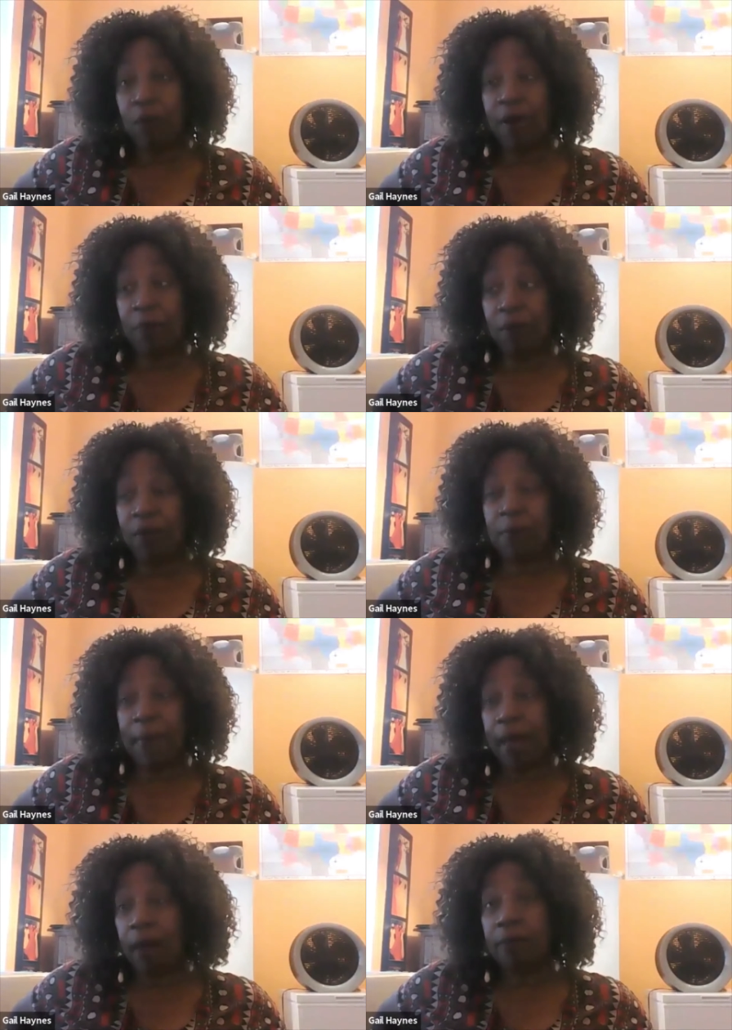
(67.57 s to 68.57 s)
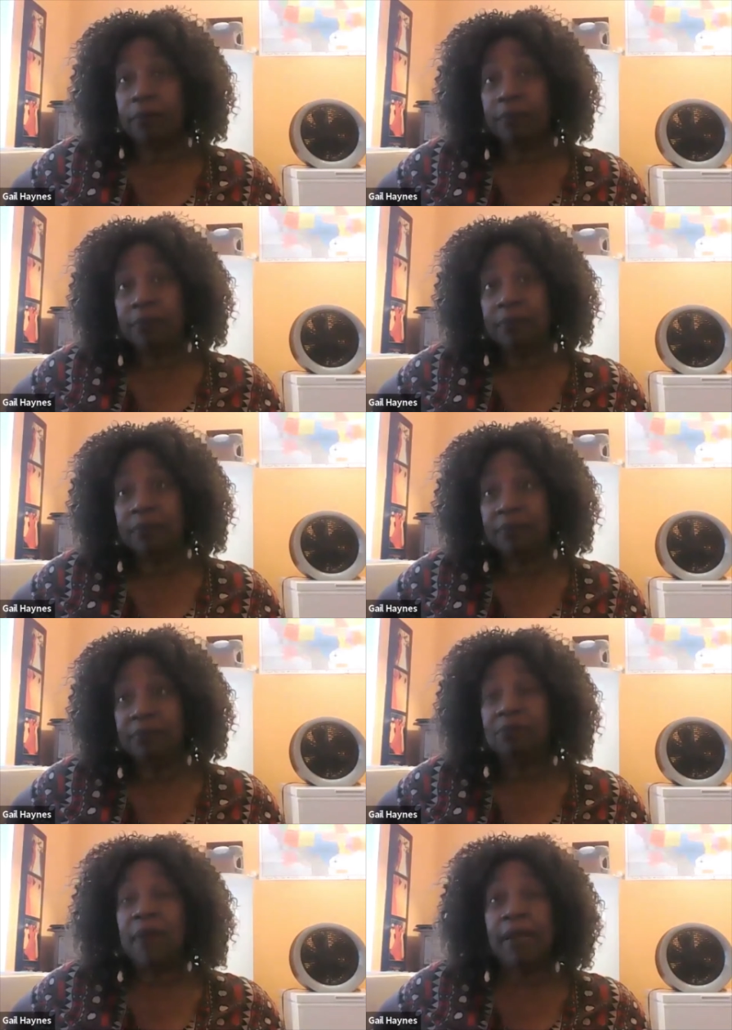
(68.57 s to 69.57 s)
who I wrote about?
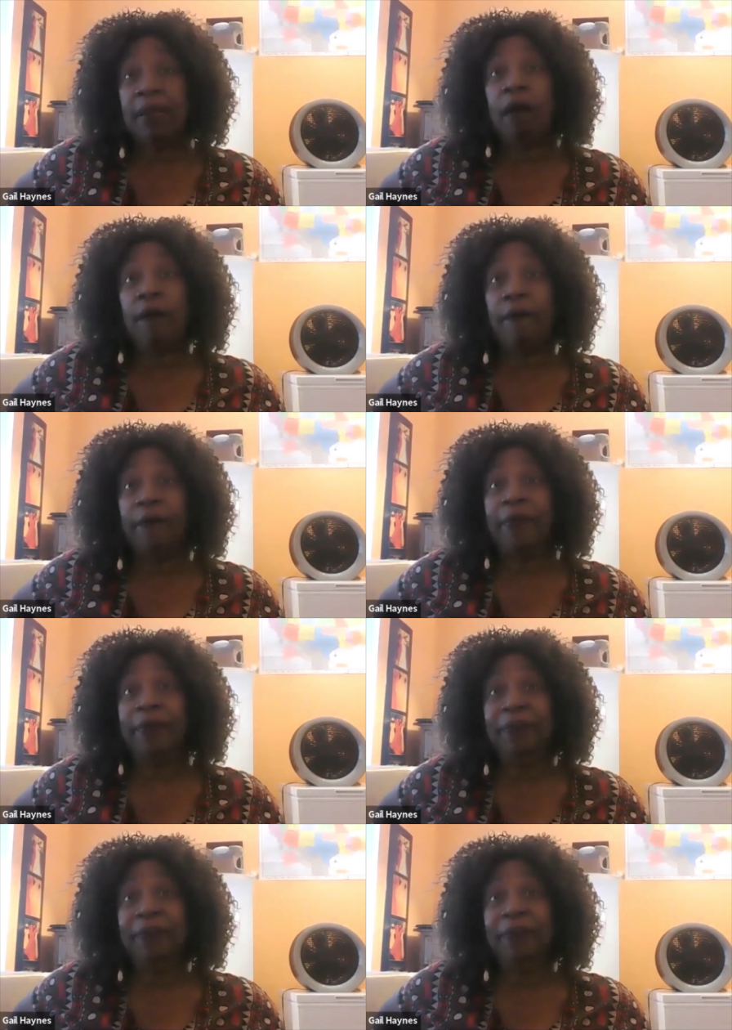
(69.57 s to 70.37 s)
My dog.